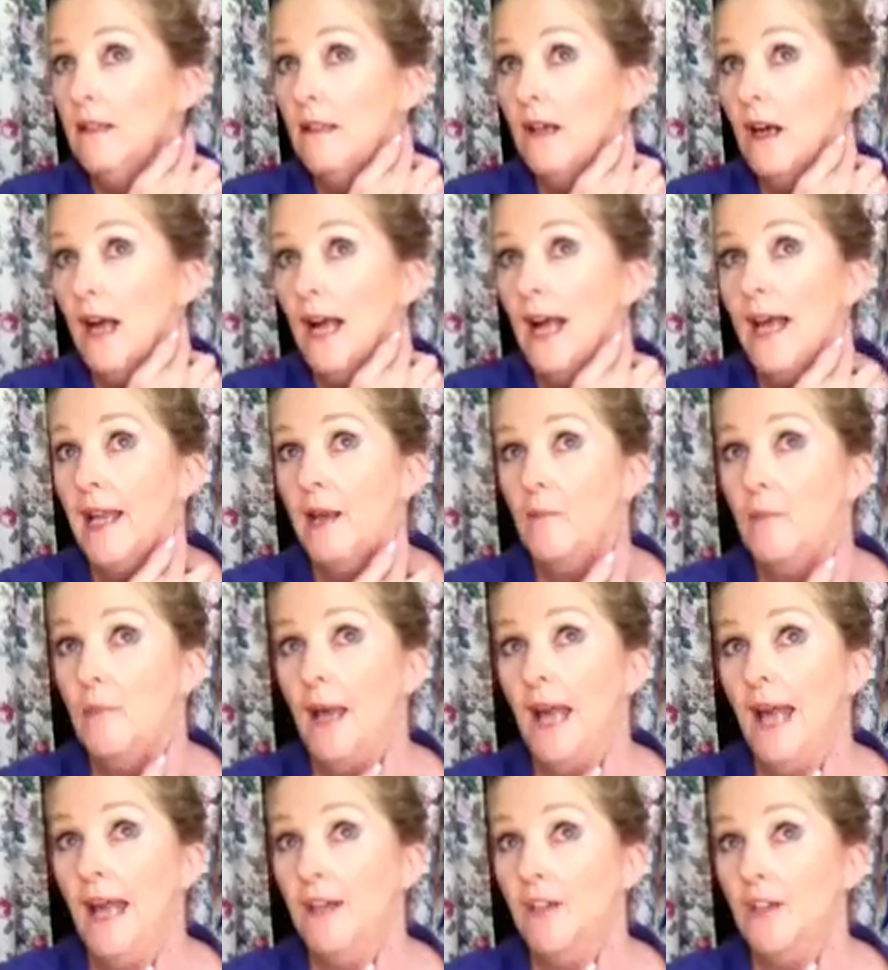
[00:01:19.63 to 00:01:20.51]
I had a
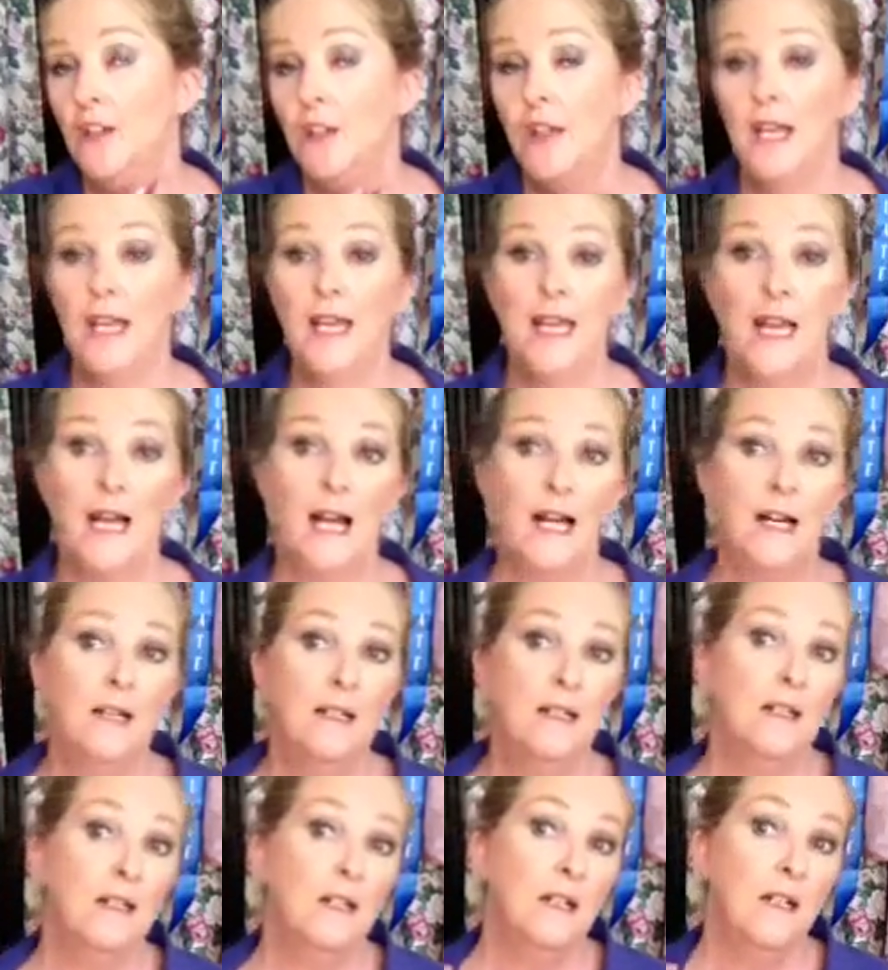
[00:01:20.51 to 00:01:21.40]
patch there,
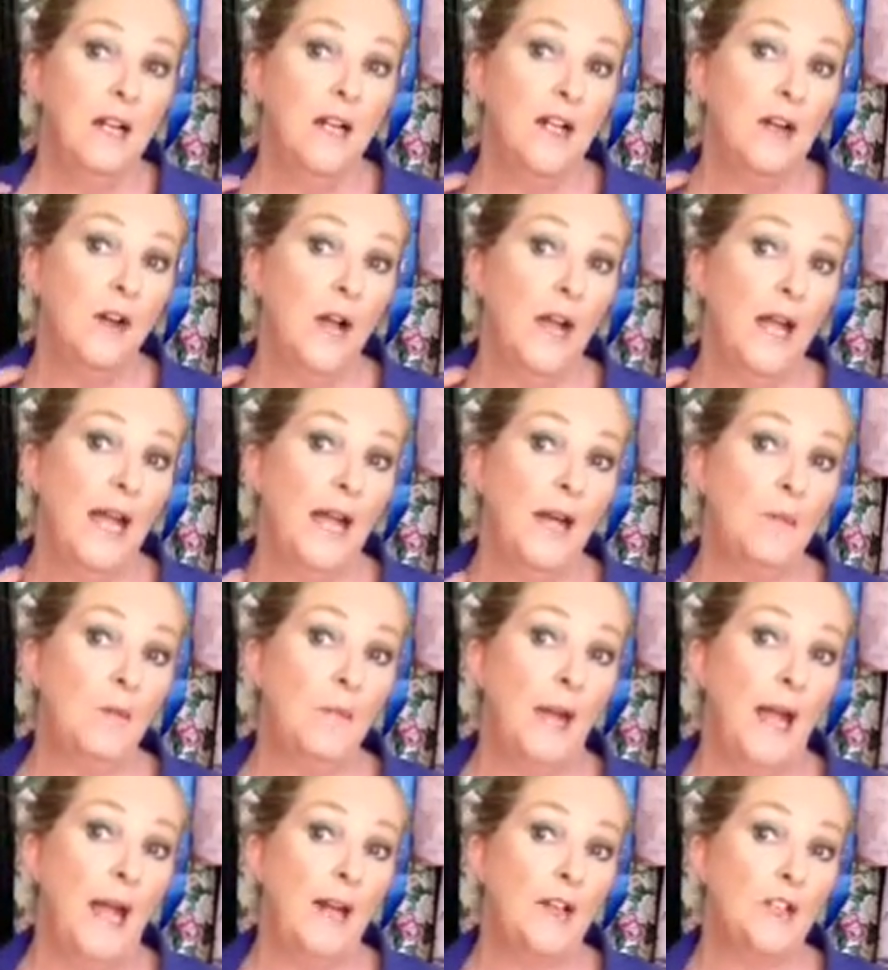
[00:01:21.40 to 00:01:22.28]
and I had a
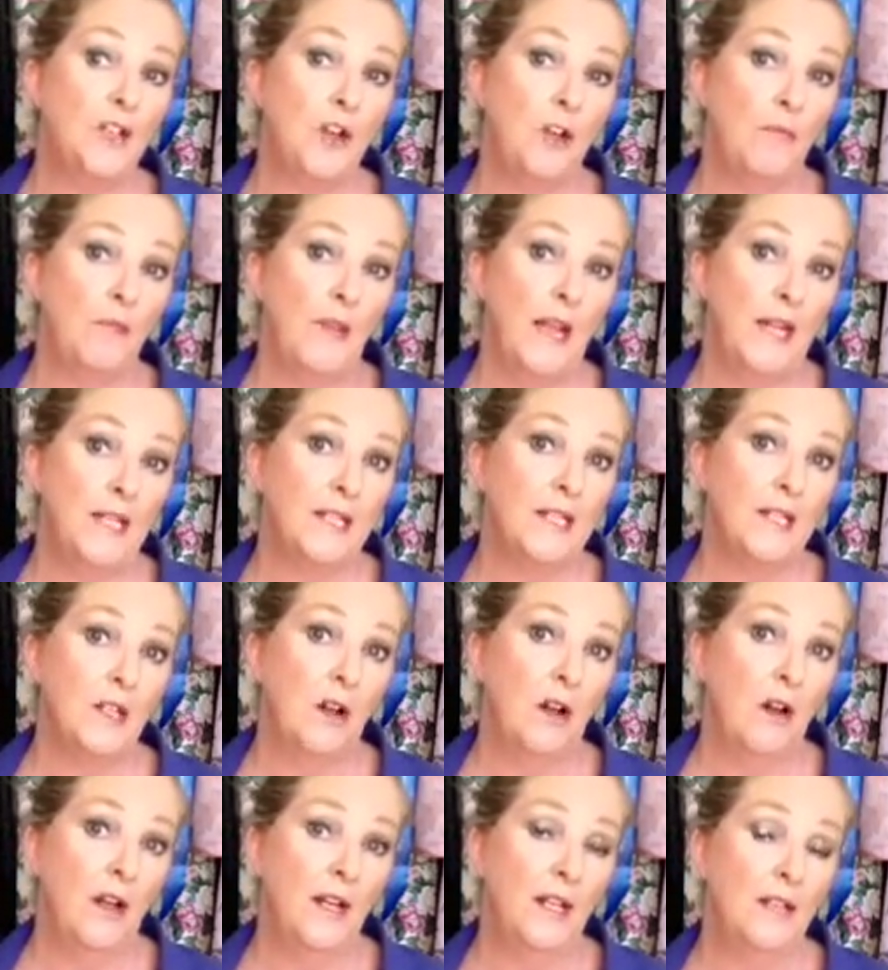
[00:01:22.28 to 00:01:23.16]
patch on that
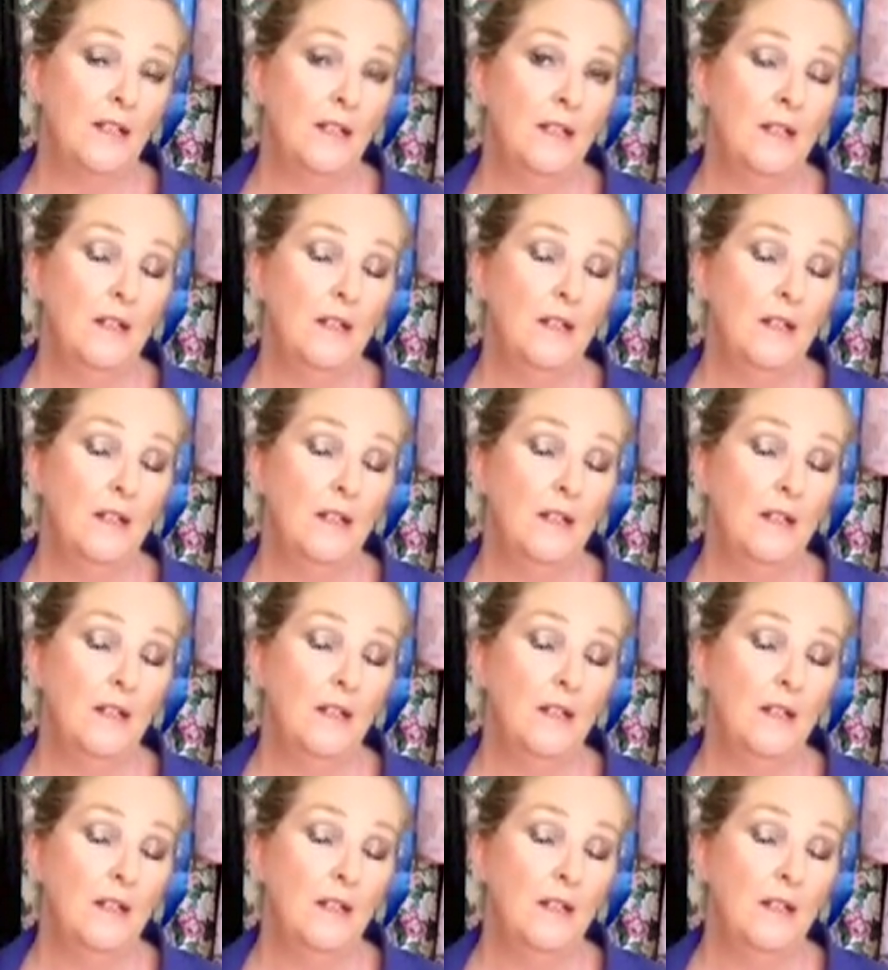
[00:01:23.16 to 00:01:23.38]
side.